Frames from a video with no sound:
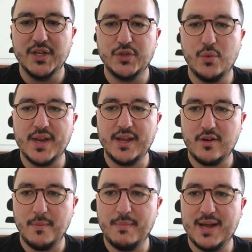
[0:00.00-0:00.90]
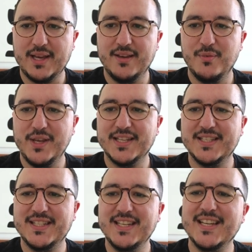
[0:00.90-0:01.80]
So when I come back, we can
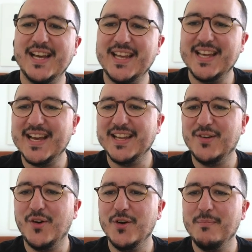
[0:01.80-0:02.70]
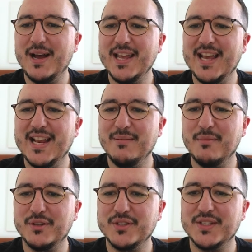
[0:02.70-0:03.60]
see that I got all my
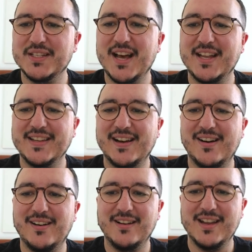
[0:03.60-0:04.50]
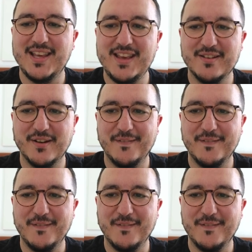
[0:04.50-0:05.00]
elements that are here.